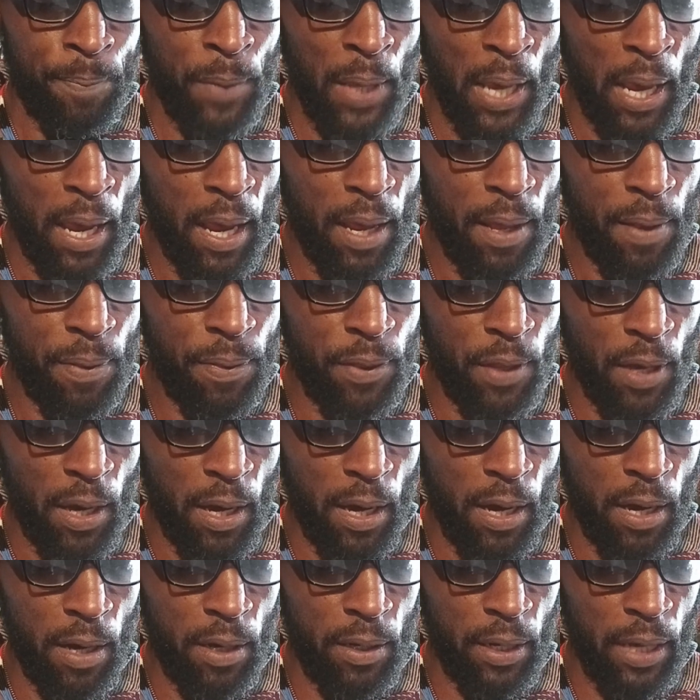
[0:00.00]
and the
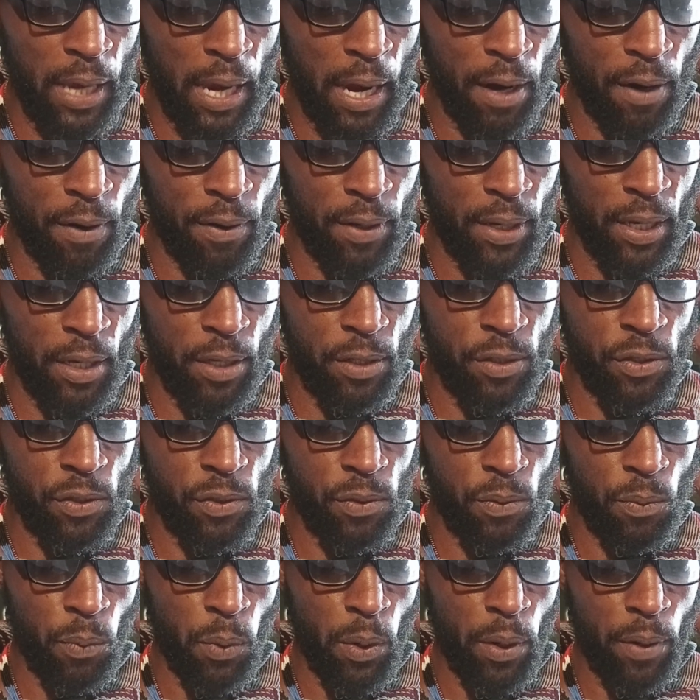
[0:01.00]

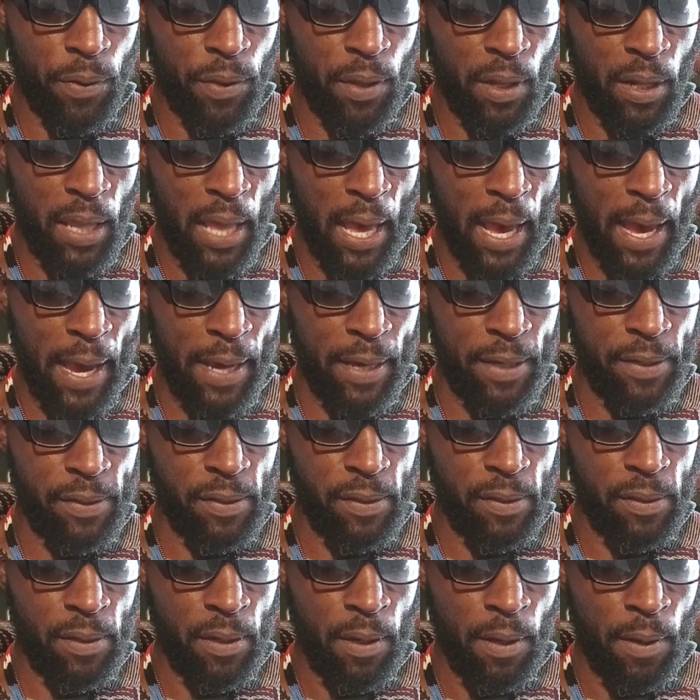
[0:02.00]
Hungarians were the
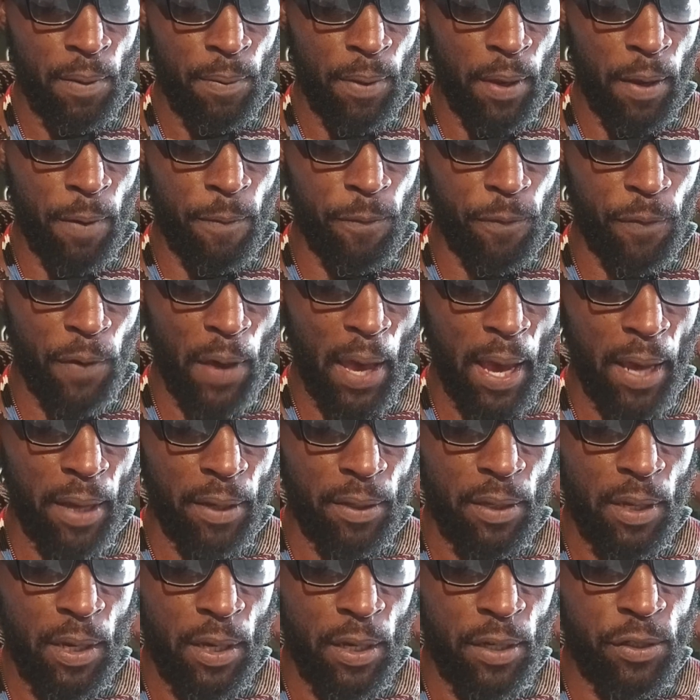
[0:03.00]
last. In fact,
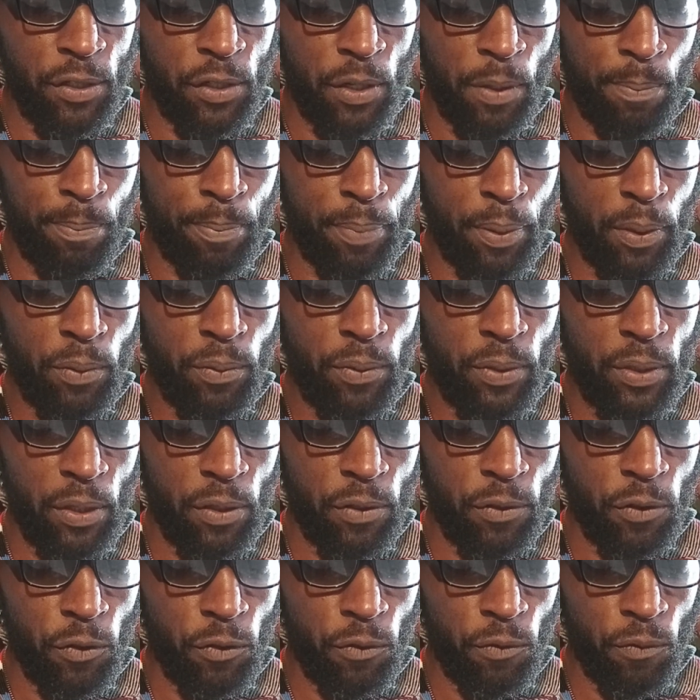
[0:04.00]

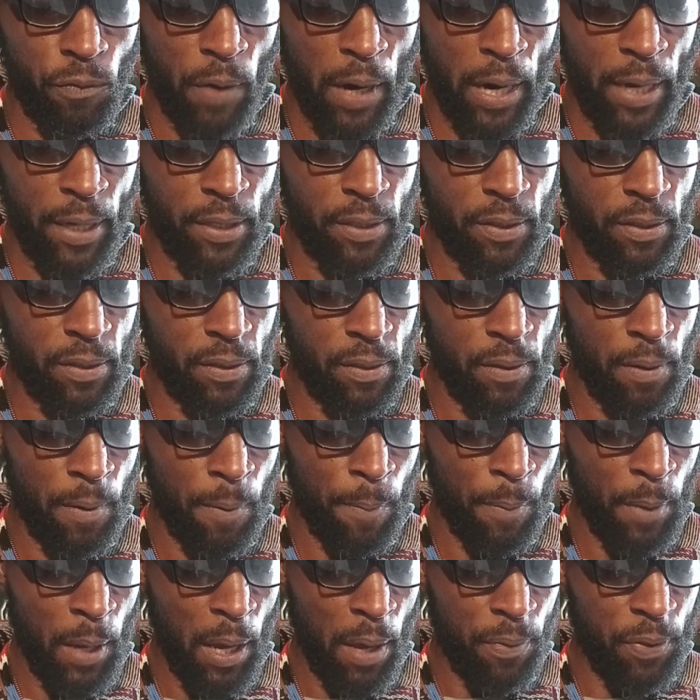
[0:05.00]
Gimbutas writes,
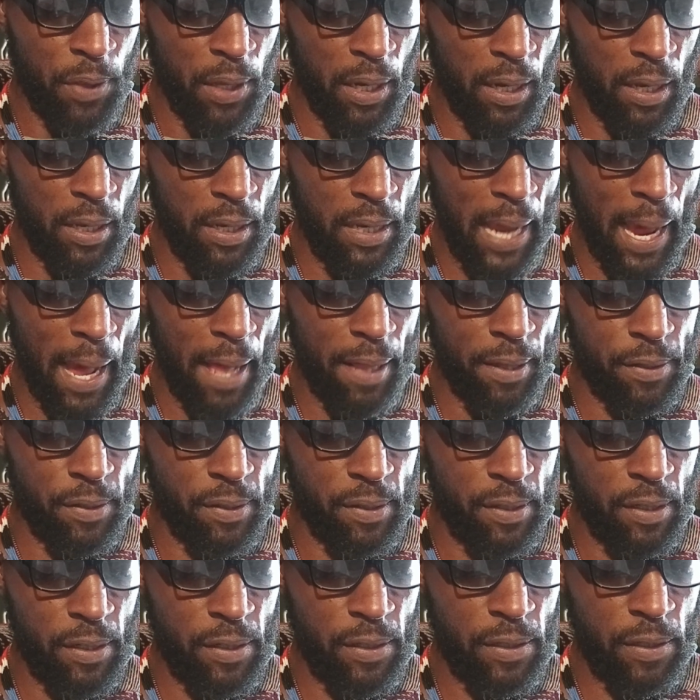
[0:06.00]
the
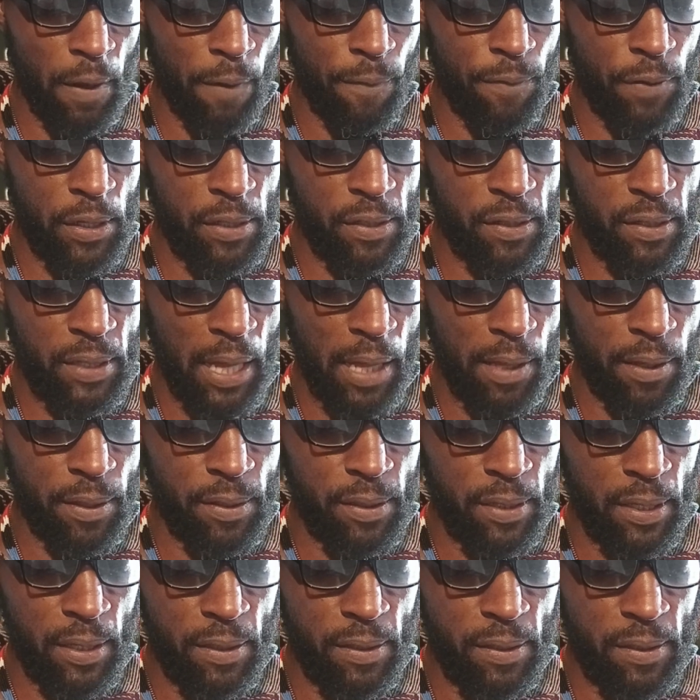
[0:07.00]
analysis of the
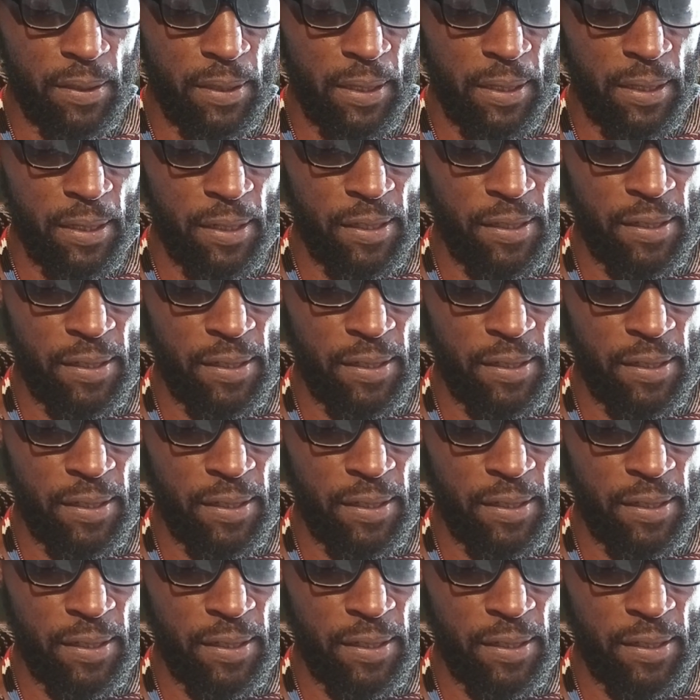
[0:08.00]
skeletons in the